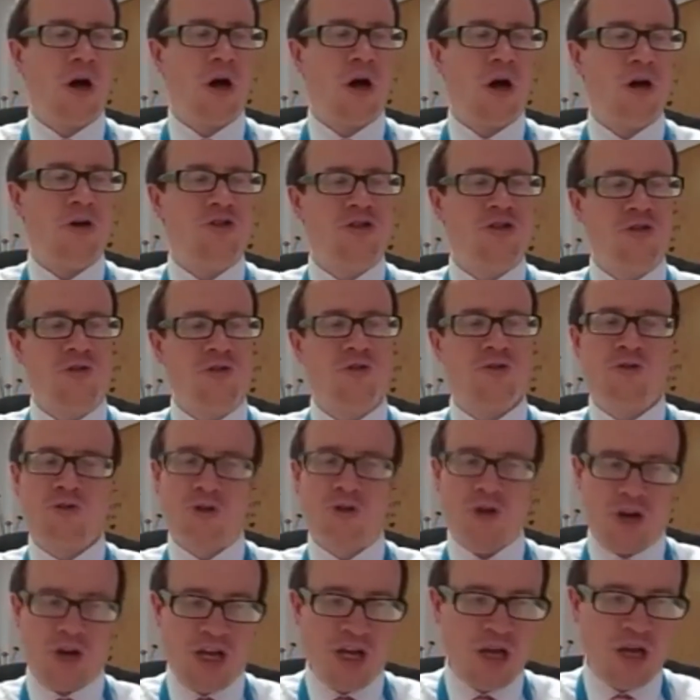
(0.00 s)
do
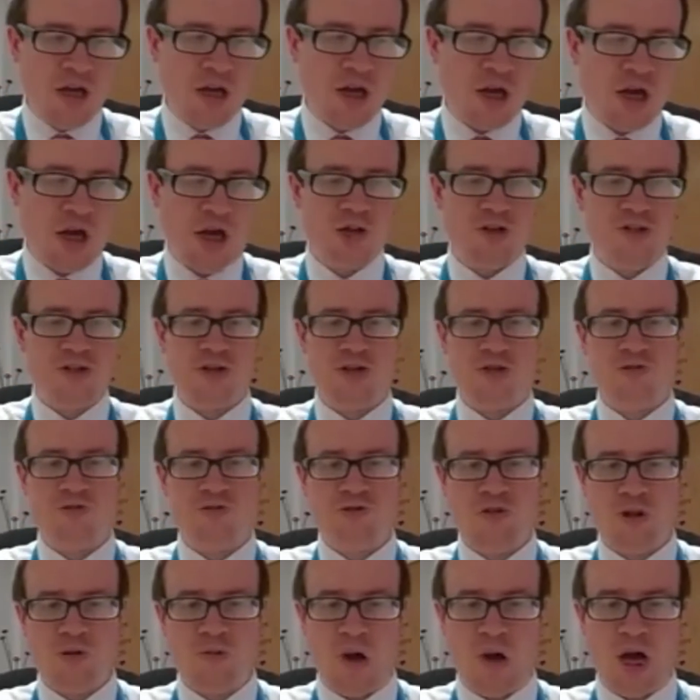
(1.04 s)
3 and do
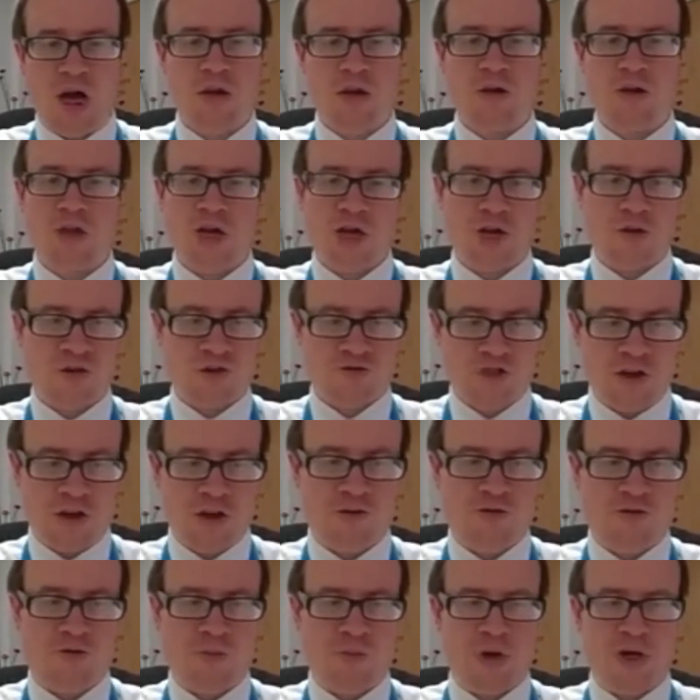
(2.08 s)
3 well, that's
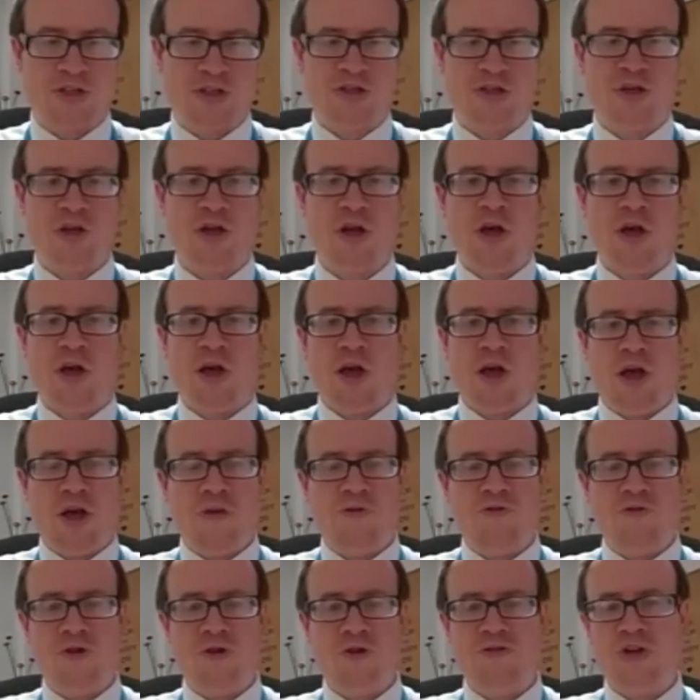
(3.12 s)
fine for medicine.
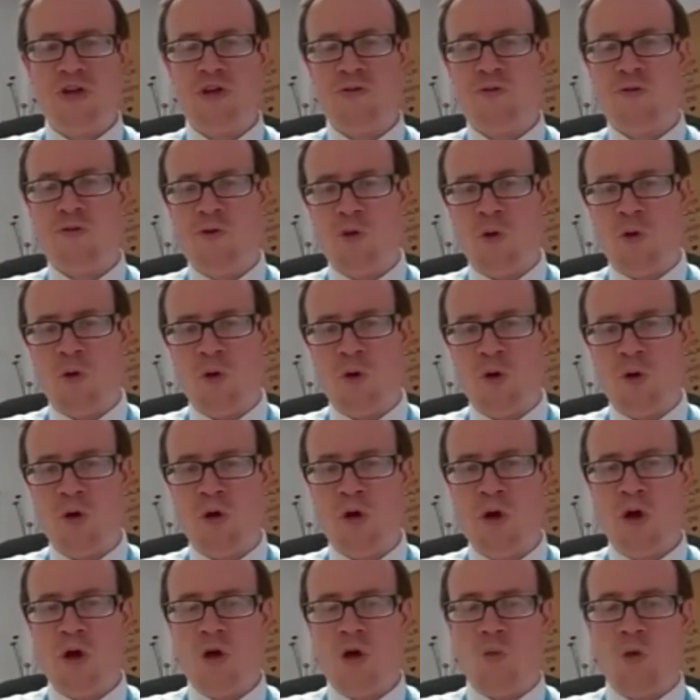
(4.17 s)
If you did
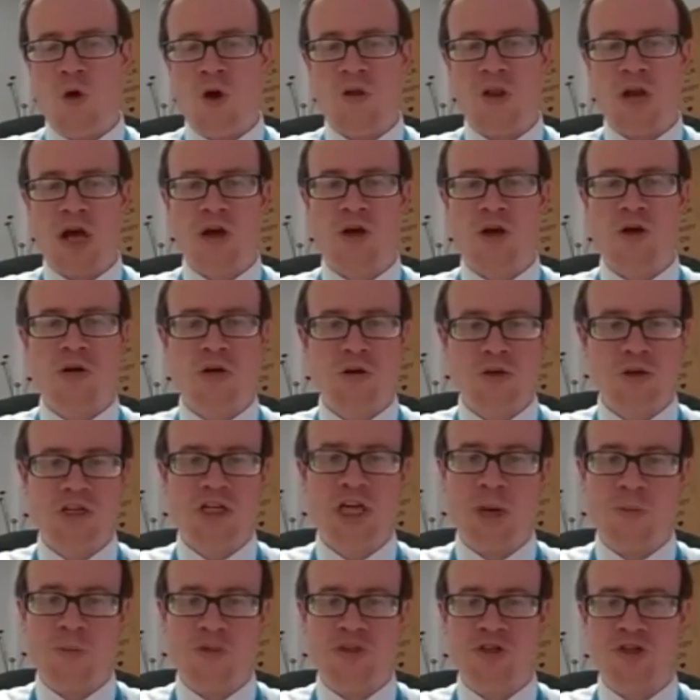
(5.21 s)
4, what that could
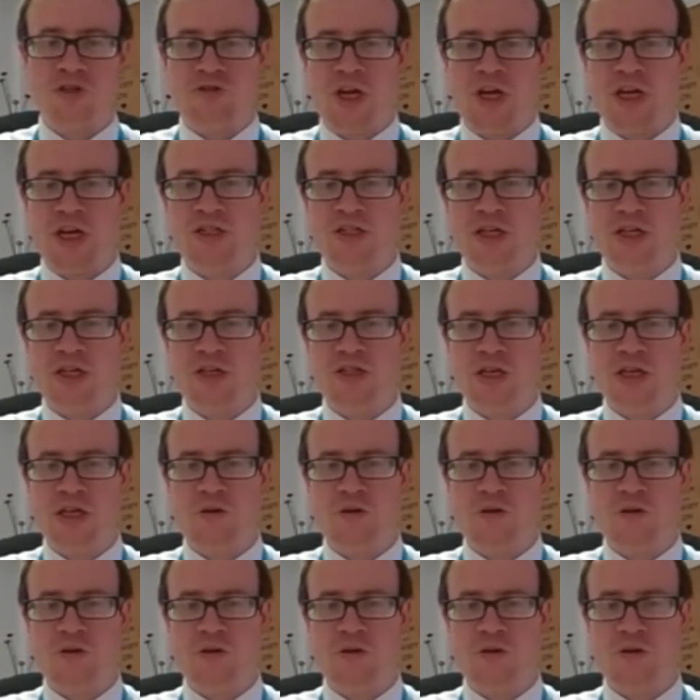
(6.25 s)
demonstrate is that you